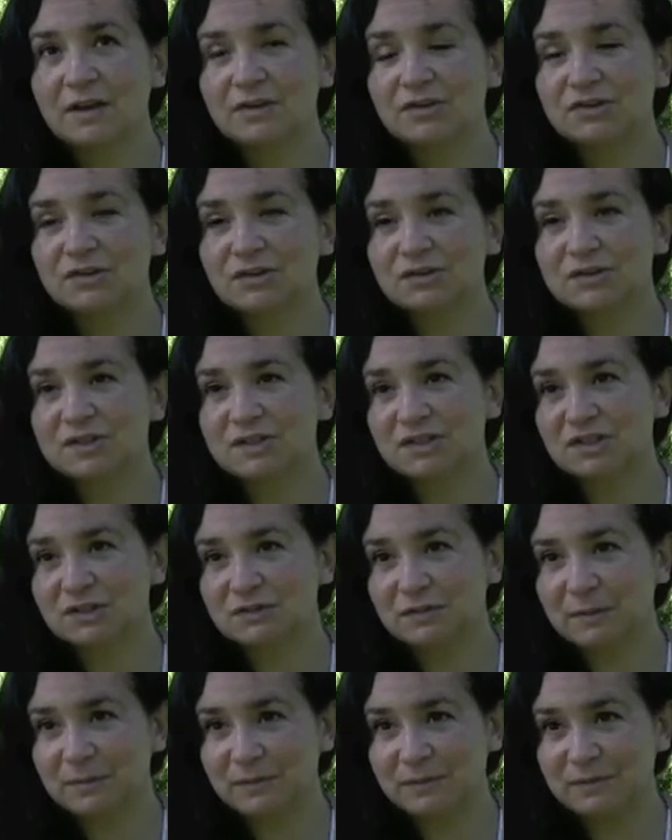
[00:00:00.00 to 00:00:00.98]

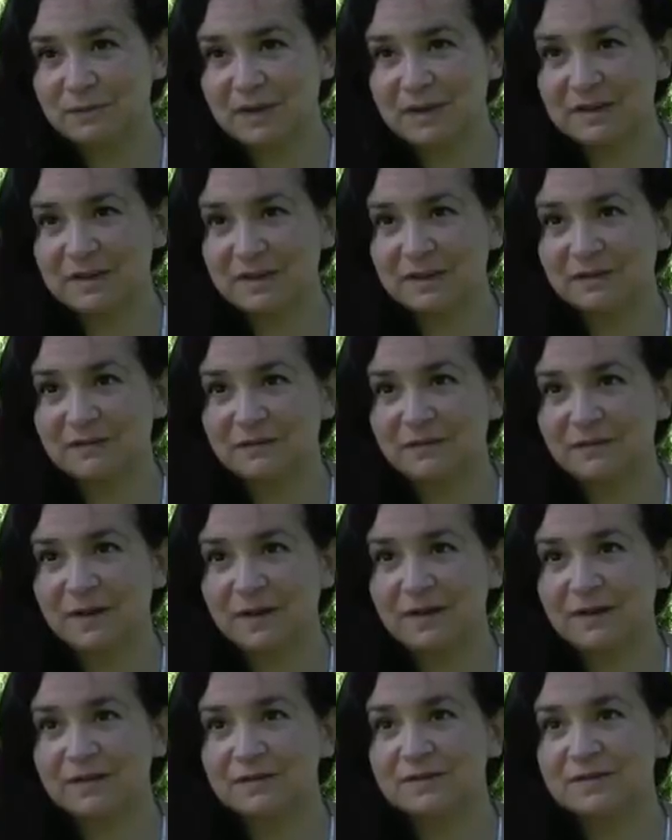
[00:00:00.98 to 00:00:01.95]
jurisdiction from Indian
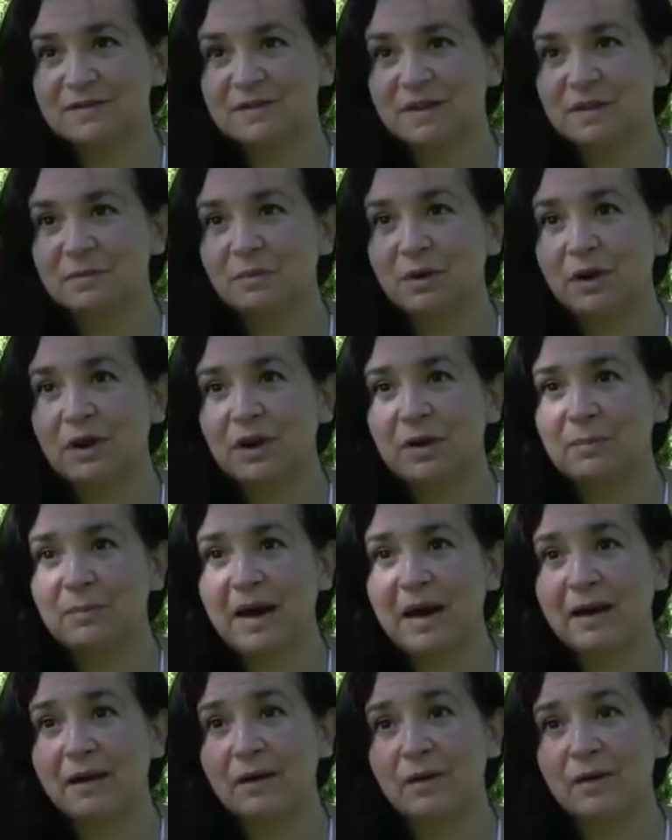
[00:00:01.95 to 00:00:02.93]
affairs and bringing it
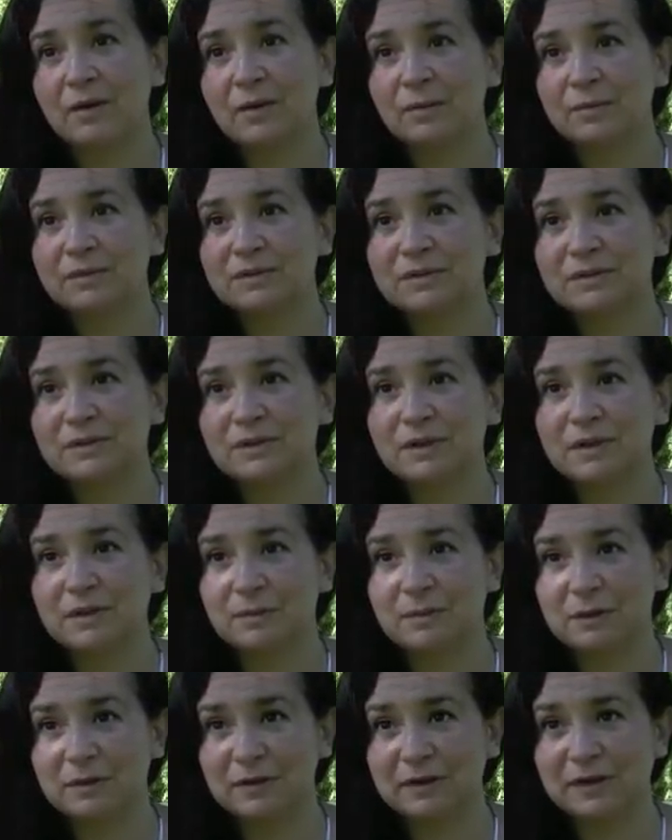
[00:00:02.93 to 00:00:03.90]
back home to the
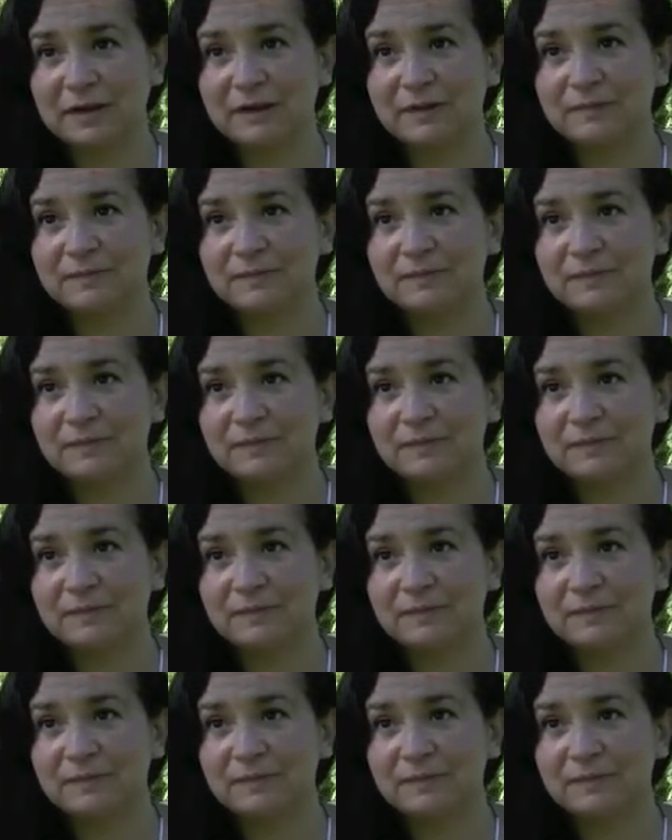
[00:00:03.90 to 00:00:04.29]
community.